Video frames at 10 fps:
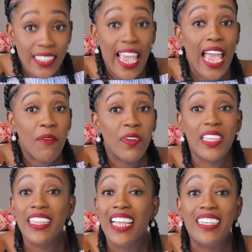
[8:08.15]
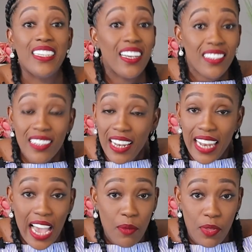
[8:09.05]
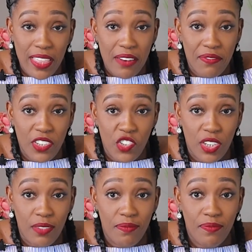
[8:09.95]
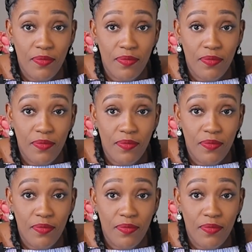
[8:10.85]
to everything that doesn't align with that vision.